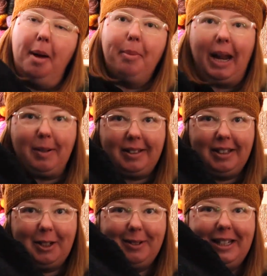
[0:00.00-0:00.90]
But I was
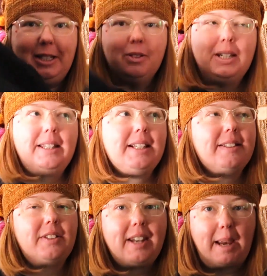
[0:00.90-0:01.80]
literally doing
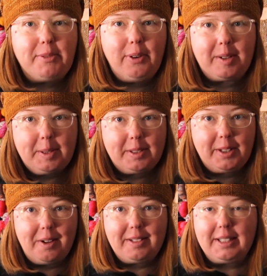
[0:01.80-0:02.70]
this the night before I was supposed to
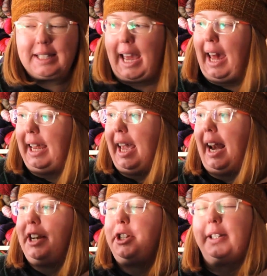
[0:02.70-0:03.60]
go to Cincinnati, and
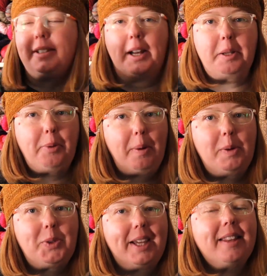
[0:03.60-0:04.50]
I just got to the point where I
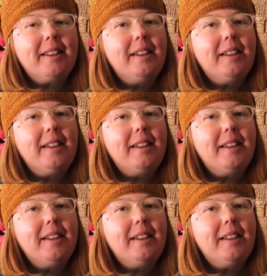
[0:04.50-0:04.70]
was like,